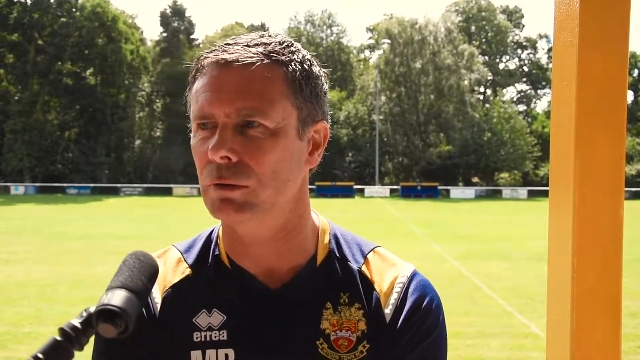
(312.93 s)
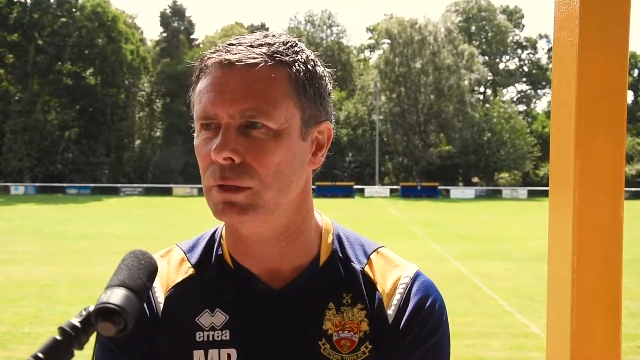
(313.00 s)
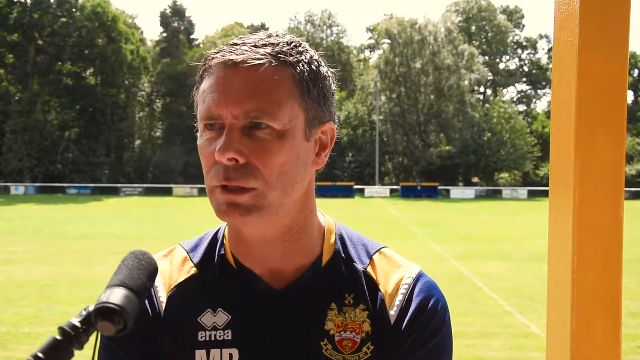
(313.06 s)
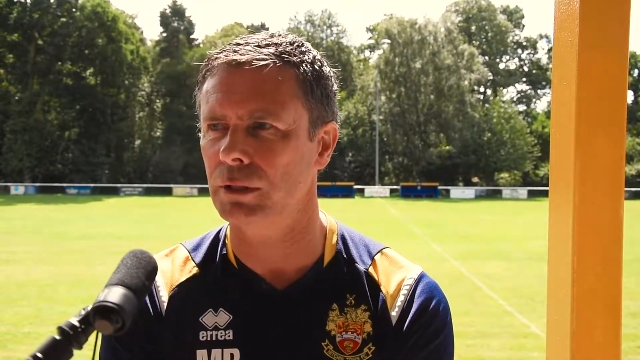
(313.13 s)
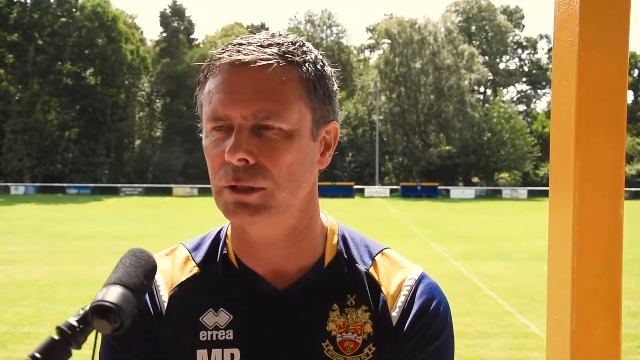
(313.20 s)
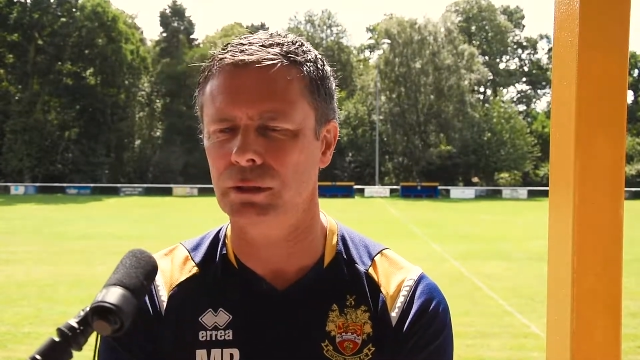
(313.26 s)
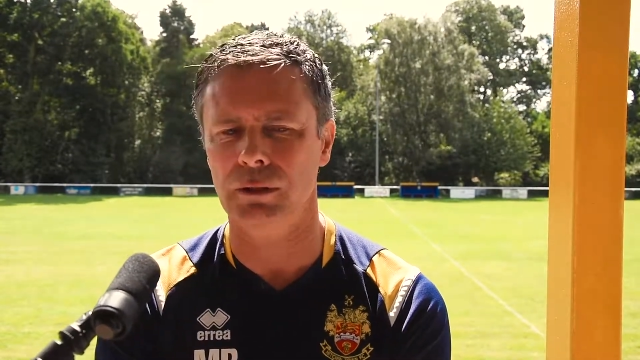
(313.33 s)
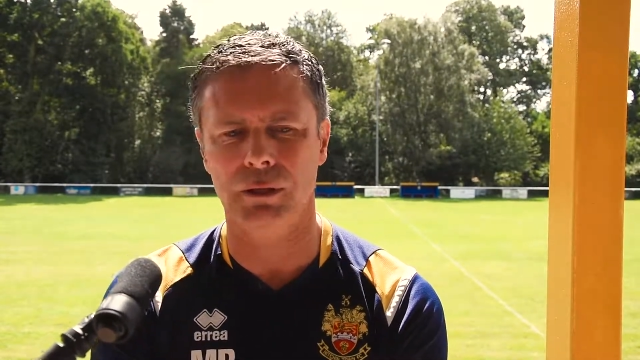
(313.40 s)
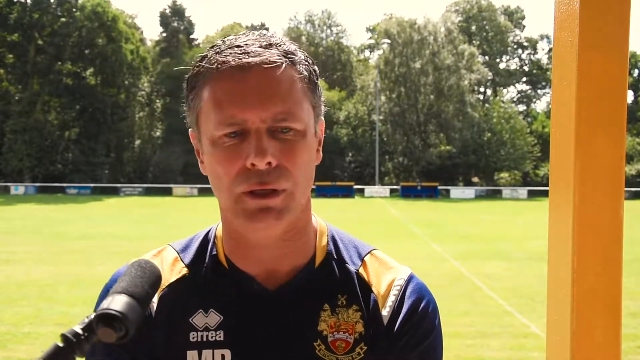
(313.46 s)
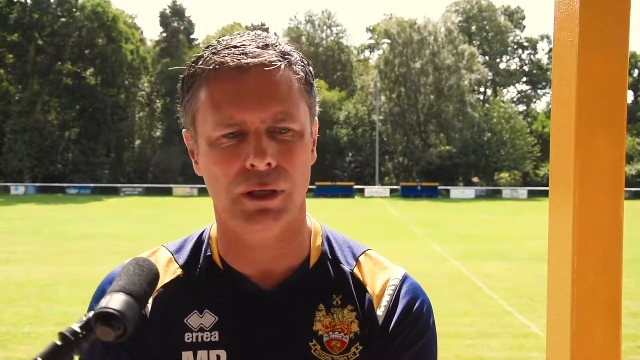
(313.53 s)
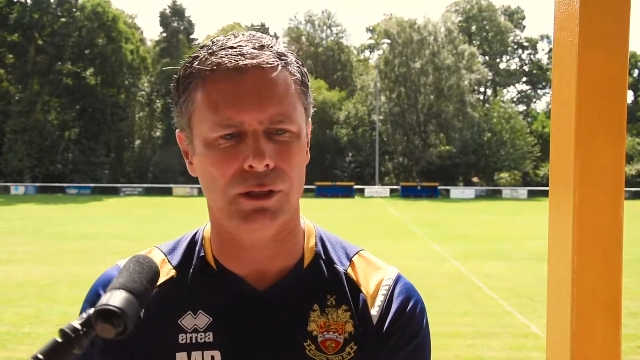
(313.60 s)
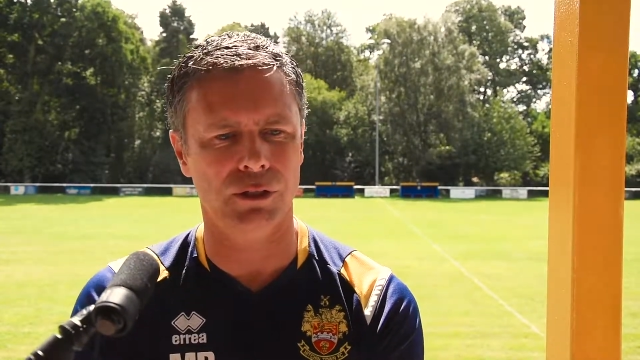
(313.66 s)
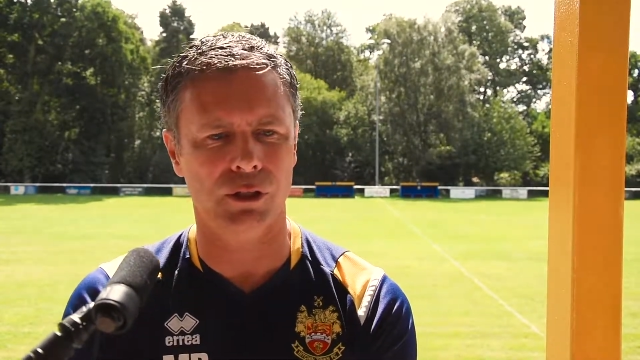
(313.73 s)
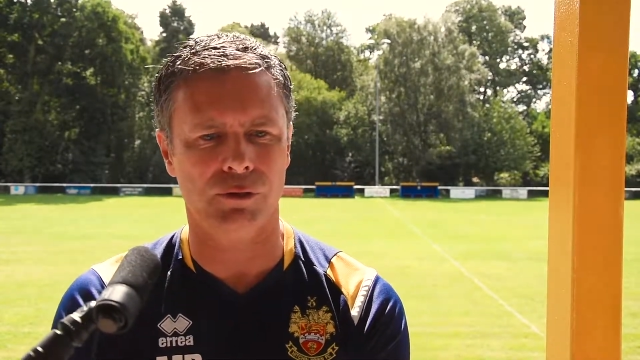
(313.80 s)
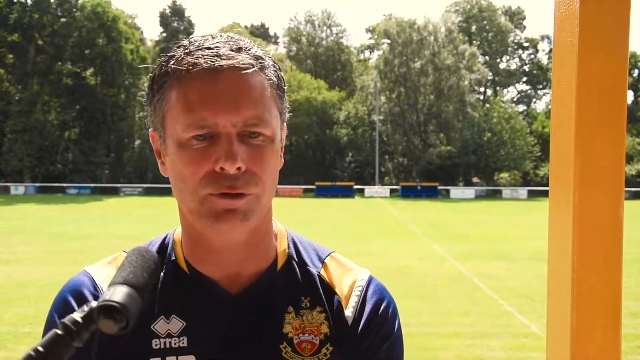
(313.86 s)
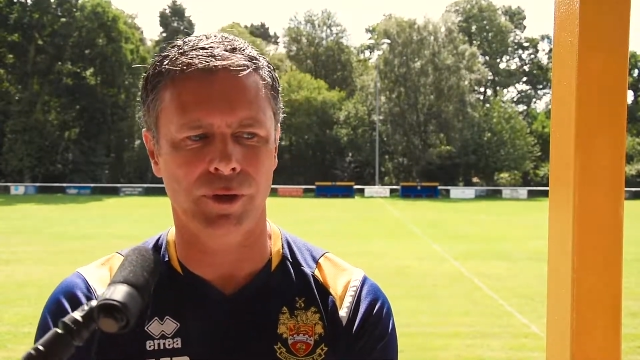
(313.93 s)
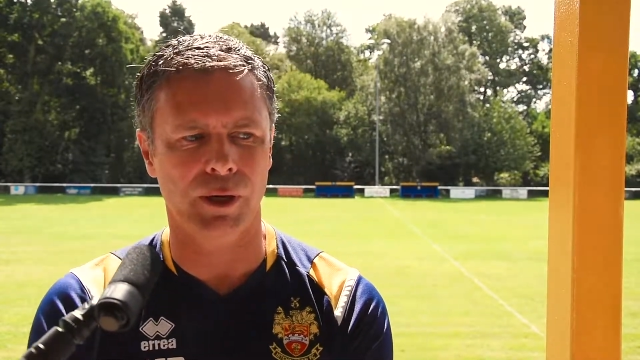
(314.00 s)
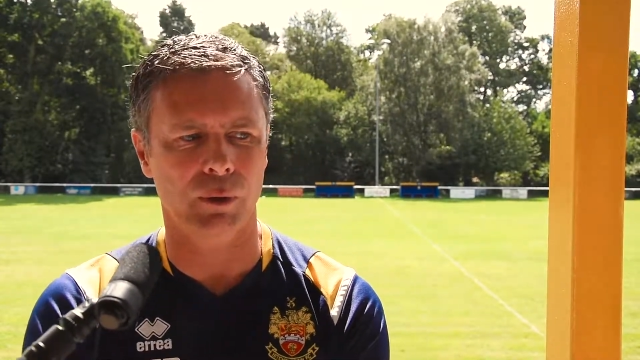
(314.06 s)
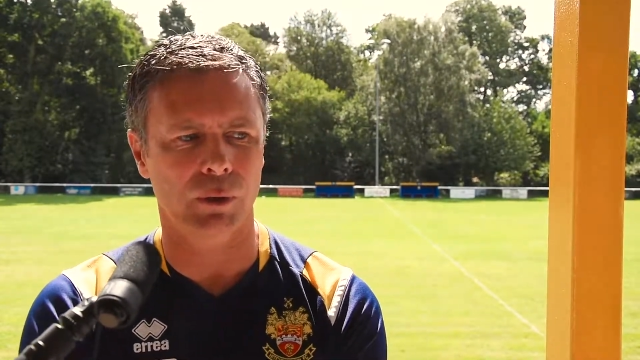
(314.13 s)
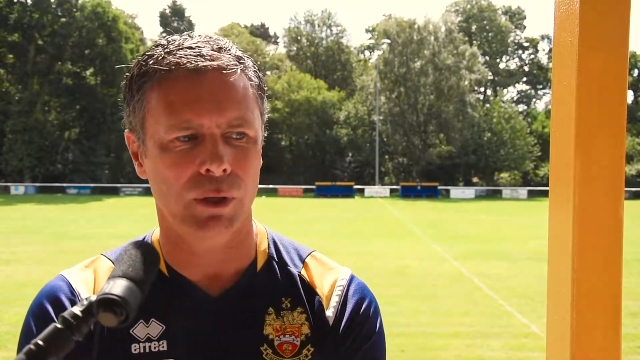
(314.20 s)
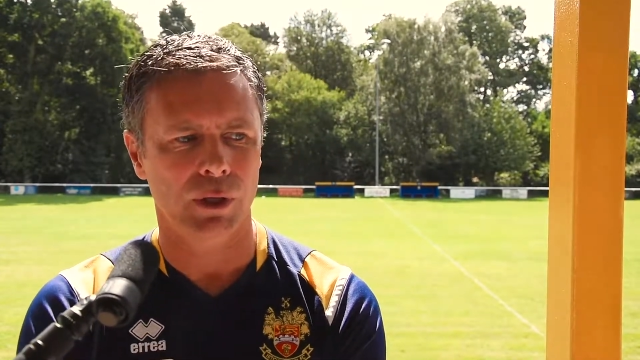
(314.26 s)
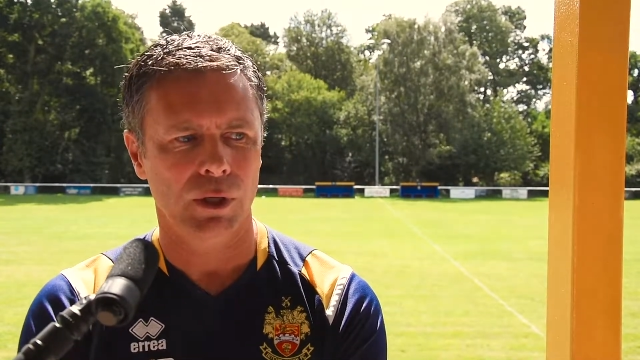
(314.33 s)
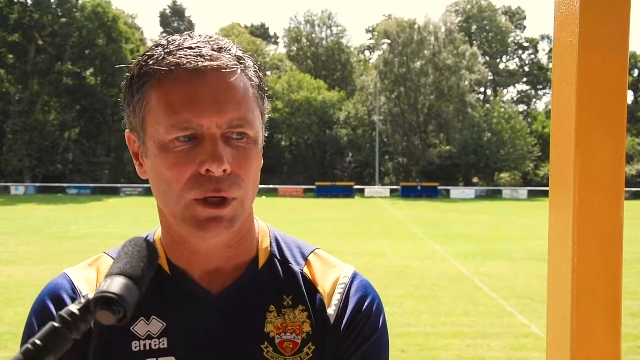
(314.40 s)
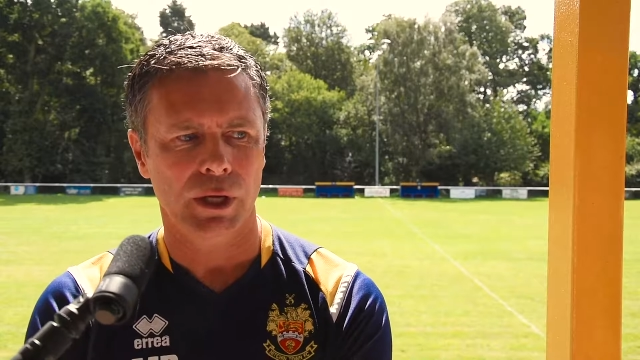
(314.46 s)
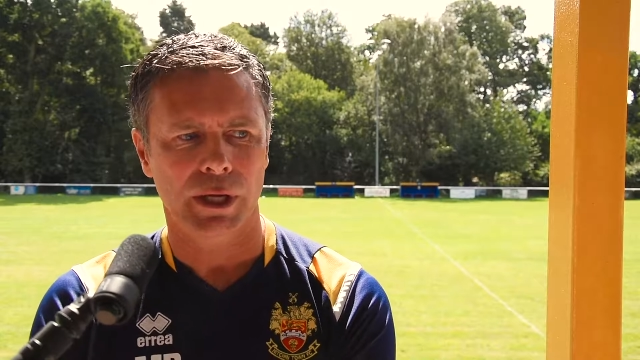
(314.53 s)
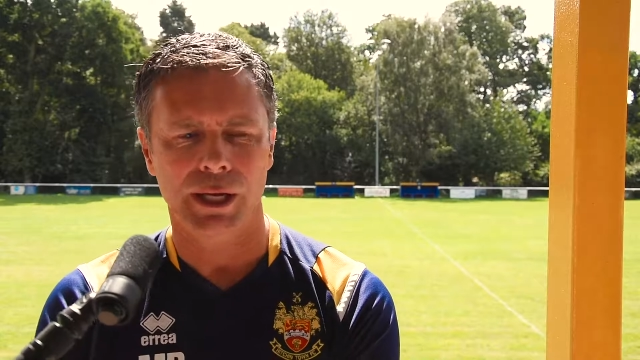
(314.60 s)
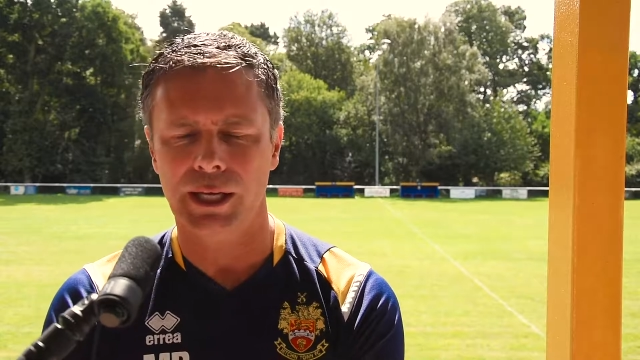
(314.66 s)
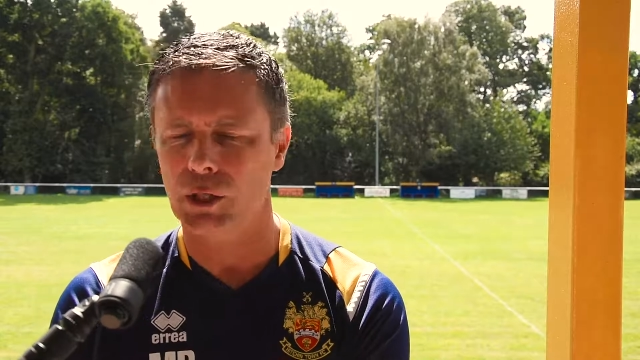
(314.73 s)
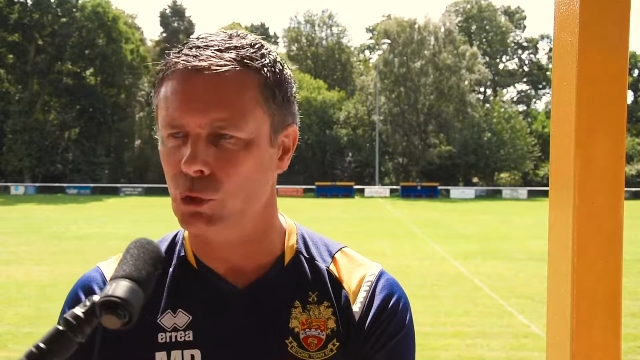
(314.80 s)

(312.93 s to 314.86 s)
and I just felt it